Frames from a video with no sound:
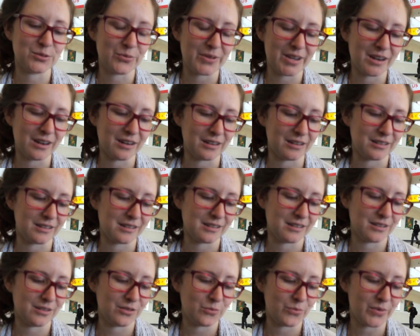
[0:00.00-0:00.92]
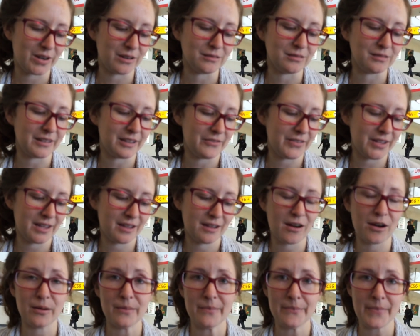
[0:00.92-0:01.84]
we are living
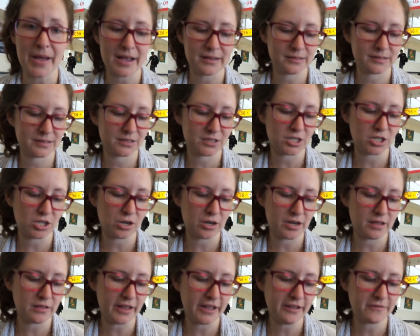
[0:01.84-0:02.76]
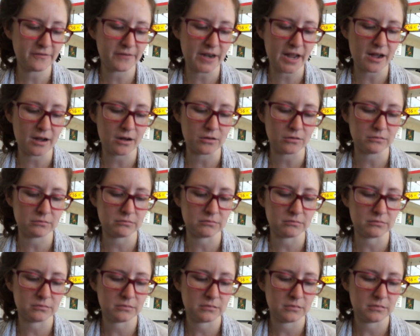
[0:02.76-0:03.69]
our best nerdy life now
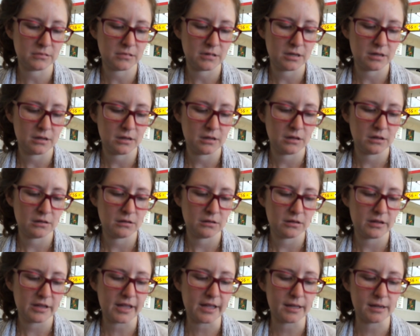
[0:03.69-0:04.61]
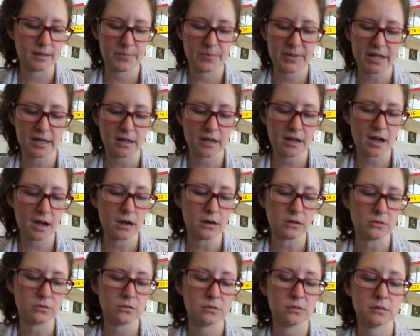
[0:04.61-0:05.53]
in a pink
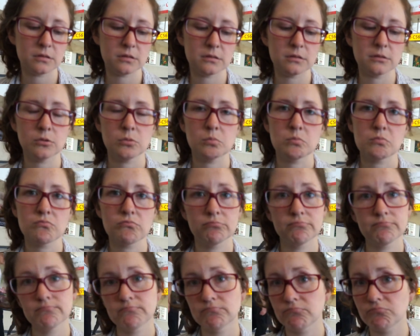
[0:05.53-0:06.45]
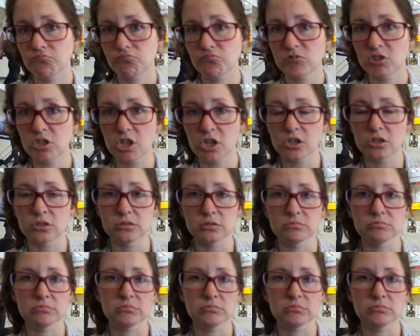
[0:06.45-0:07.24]
house. So,